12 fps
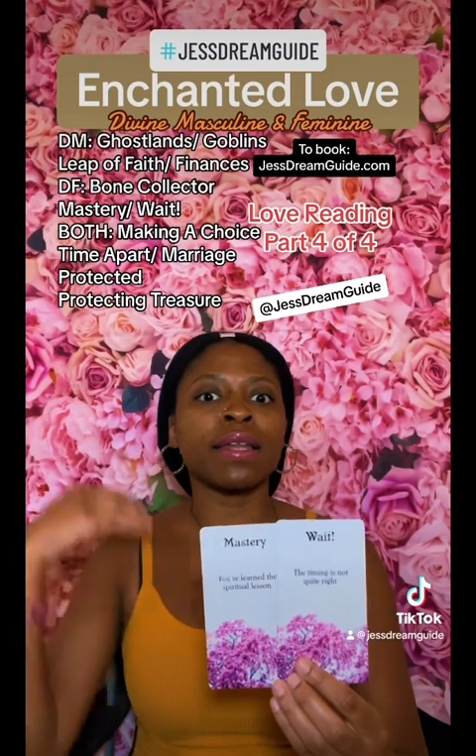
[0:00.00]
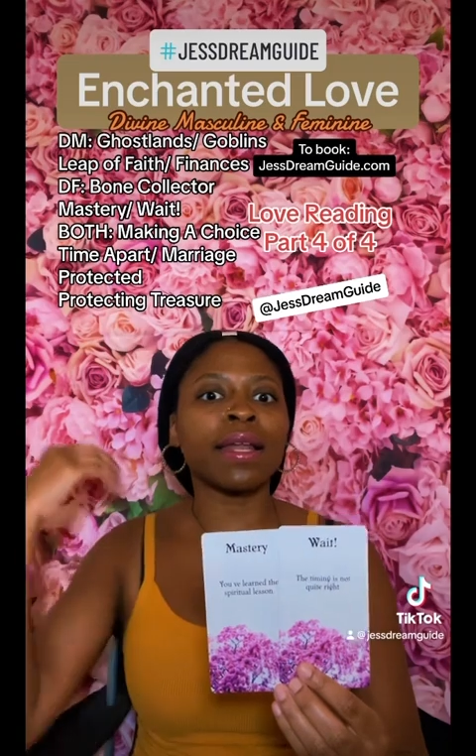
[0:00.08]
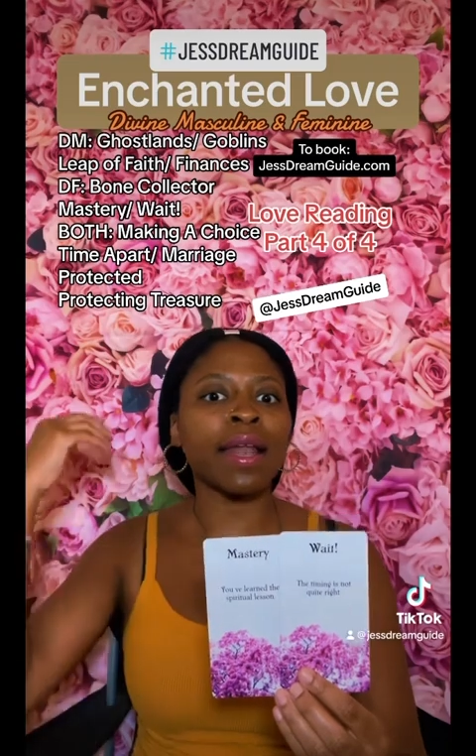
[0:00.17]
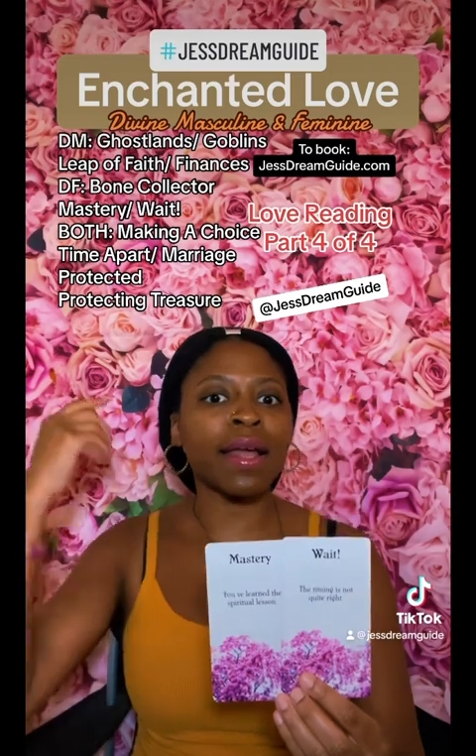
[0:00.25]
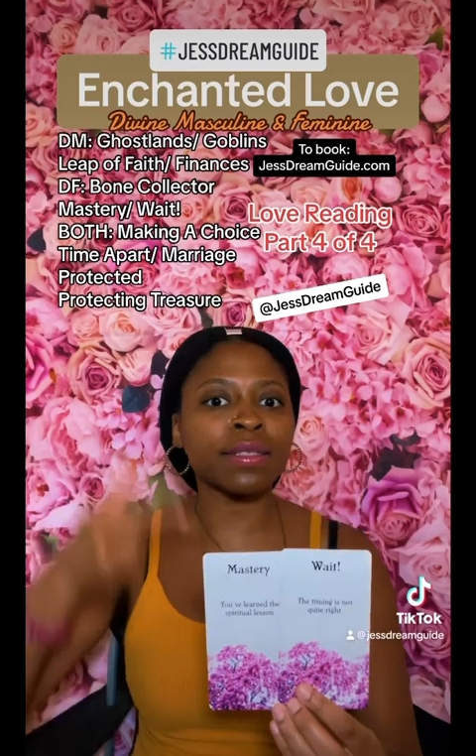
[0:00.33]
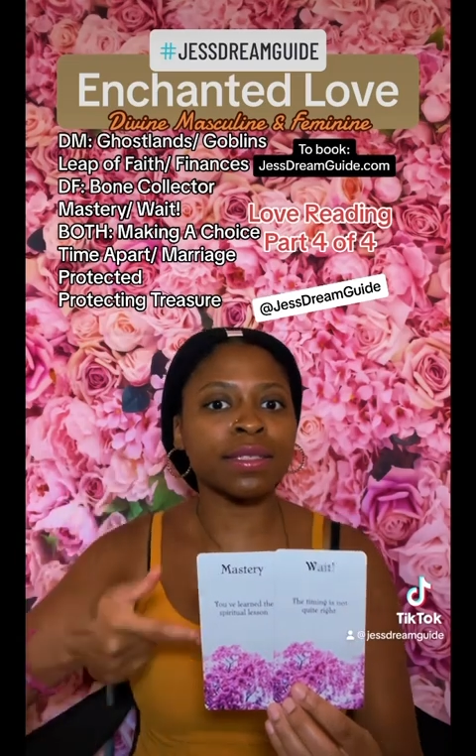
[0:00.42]

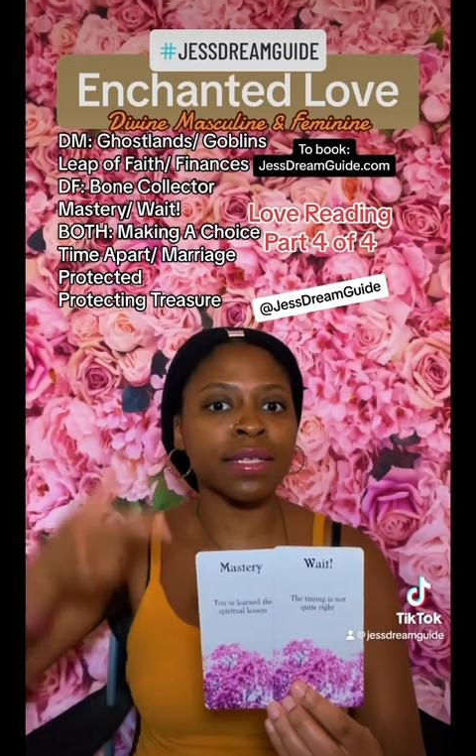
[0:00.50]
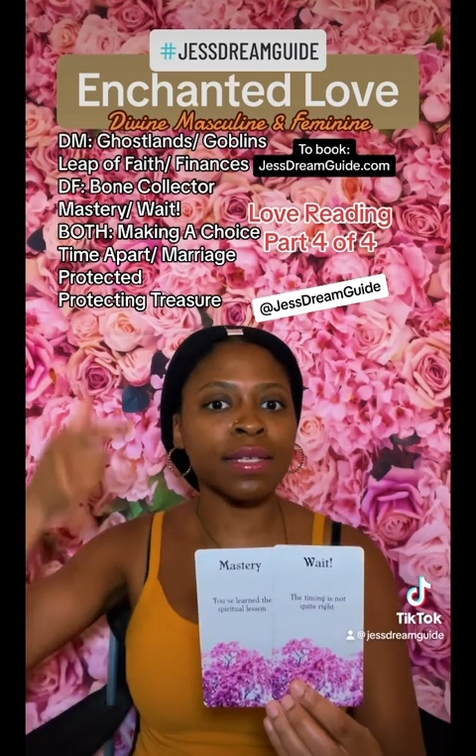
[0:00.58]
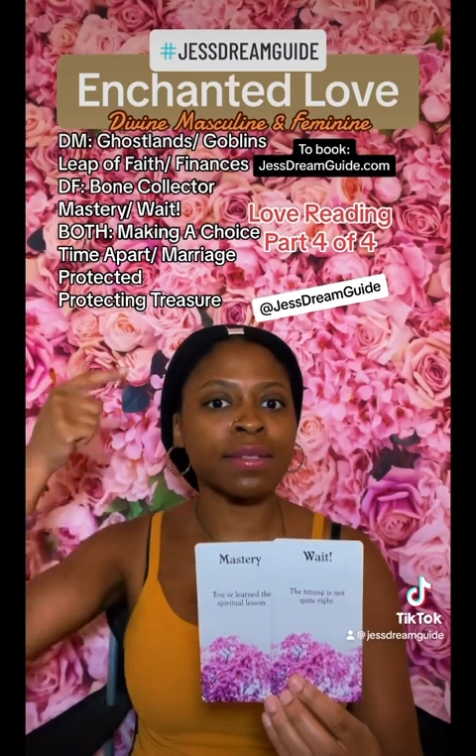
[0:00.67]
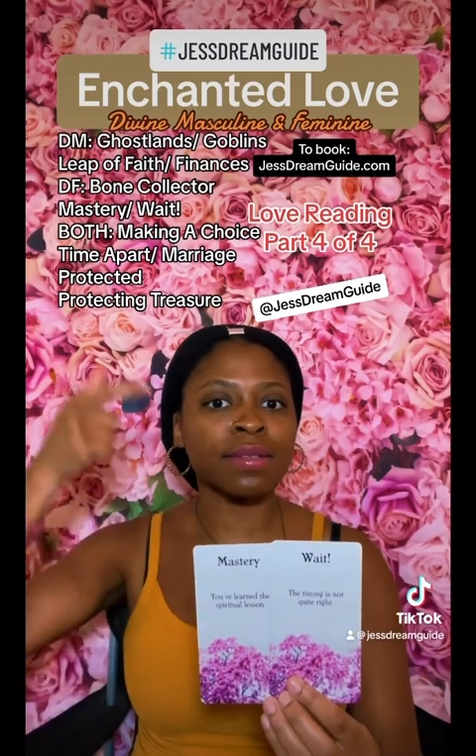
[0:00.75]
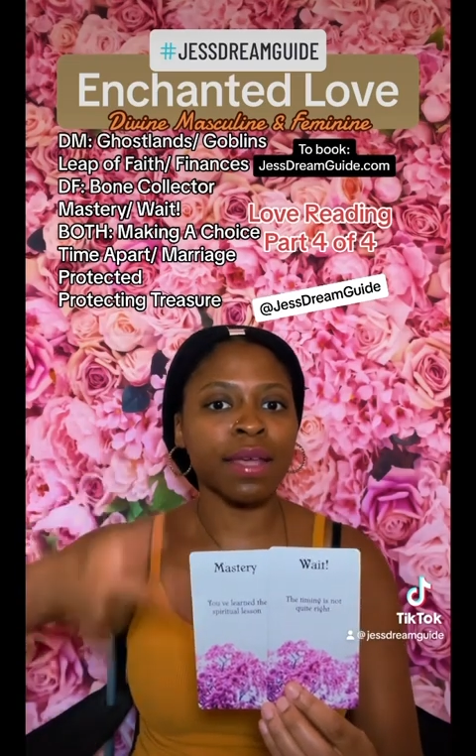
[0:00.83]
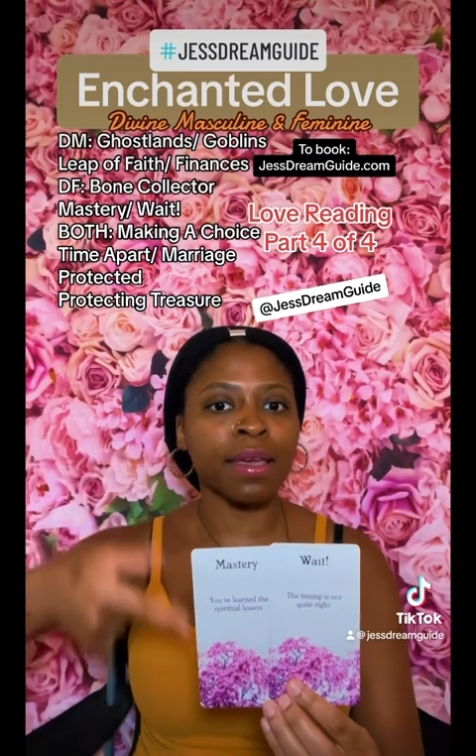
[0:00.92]
didn't I
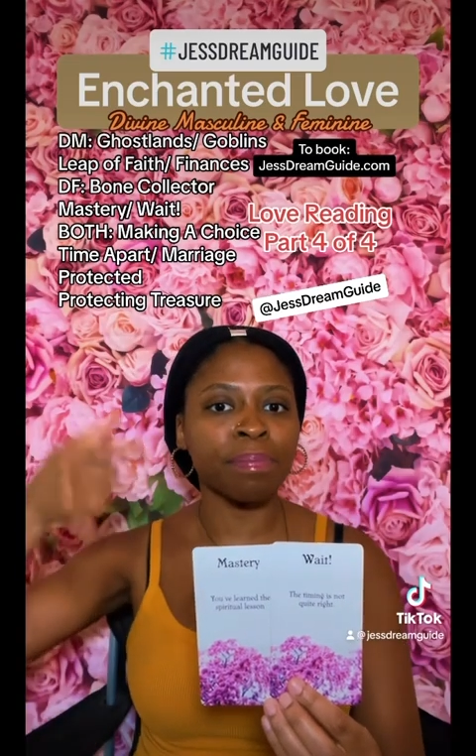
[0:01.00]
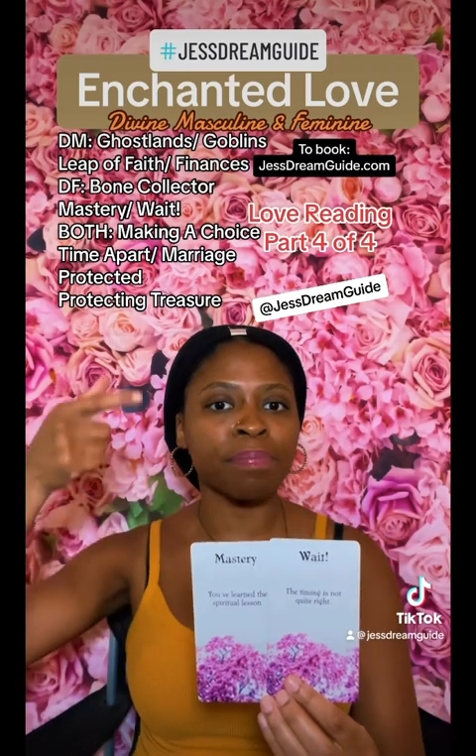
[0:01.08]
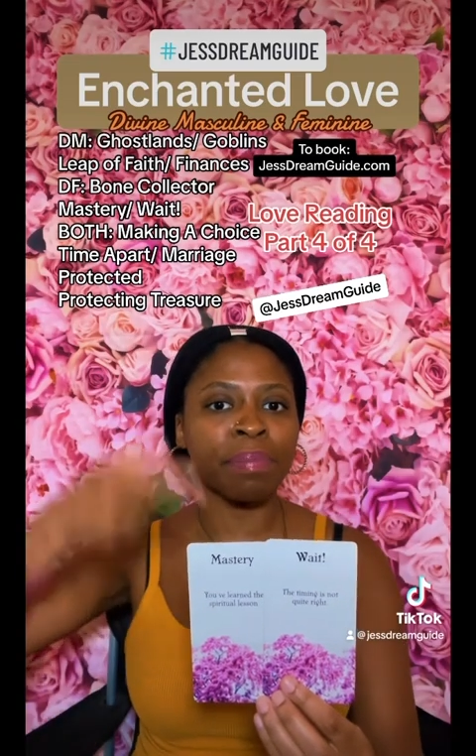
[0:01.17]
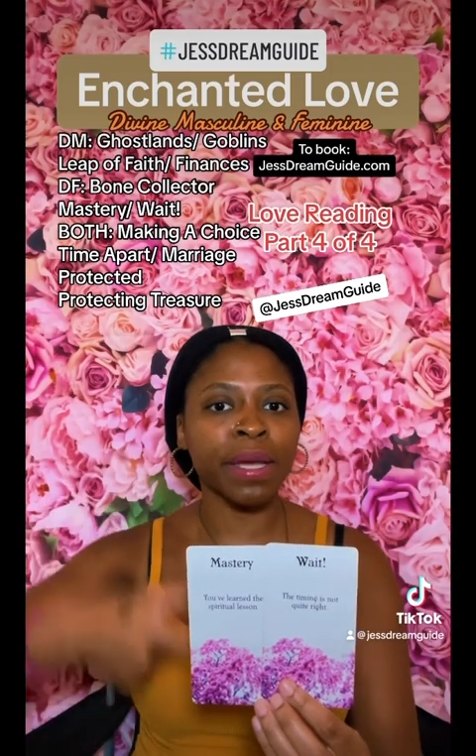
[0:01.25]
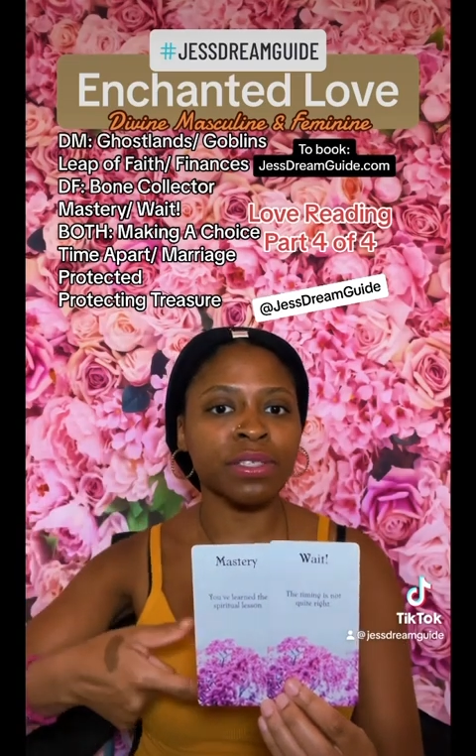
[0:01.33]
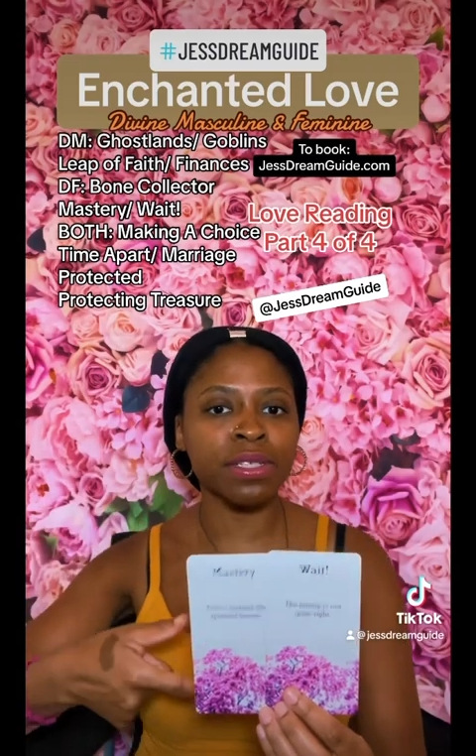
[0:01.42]
just say
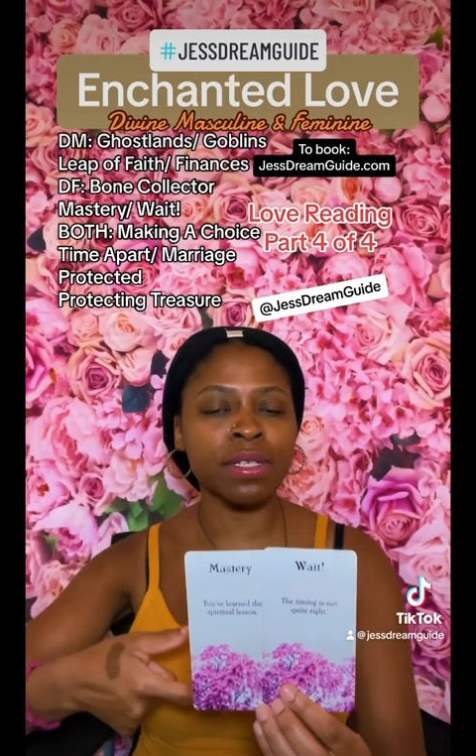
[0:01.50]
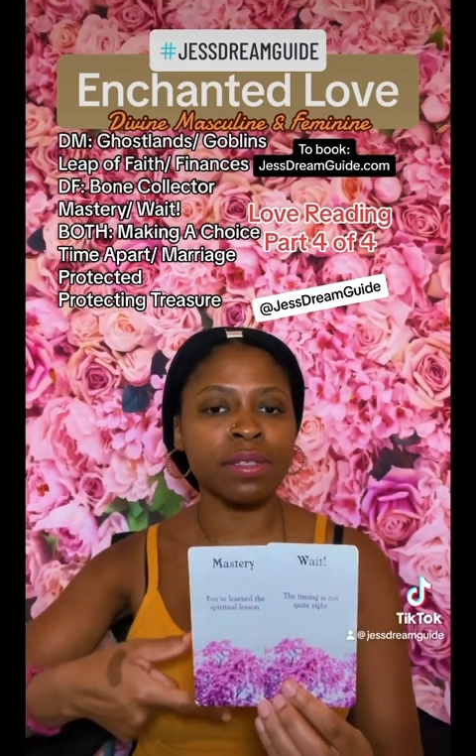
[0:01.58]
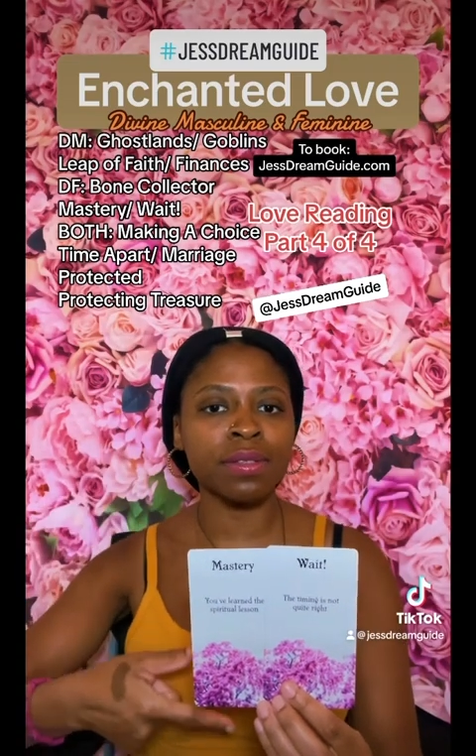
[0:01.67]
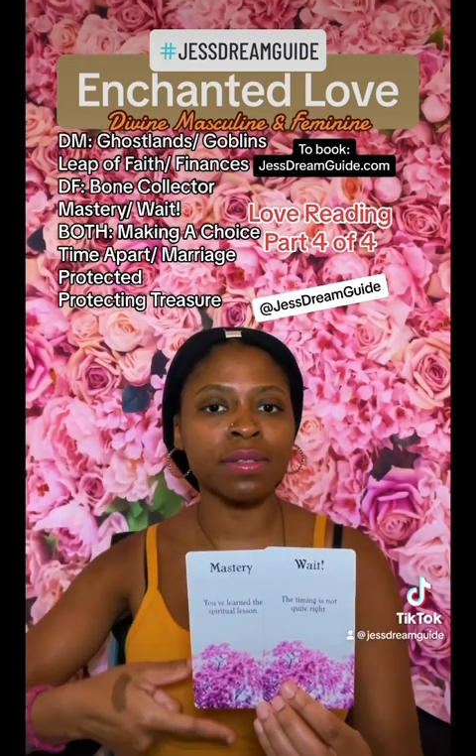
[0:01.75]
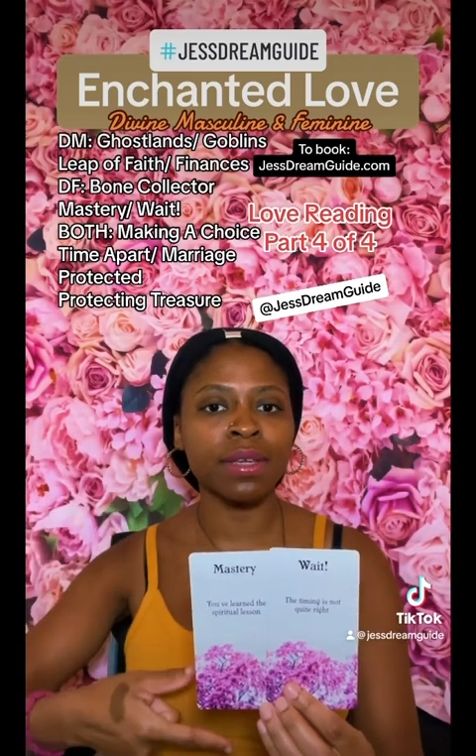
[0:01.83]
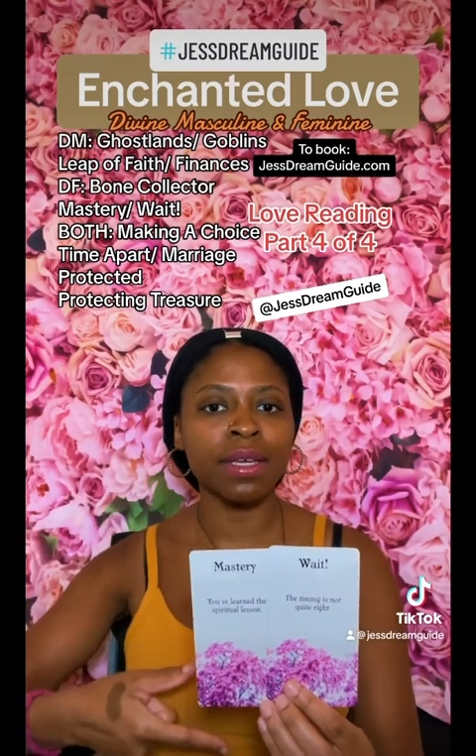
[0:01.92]
patience?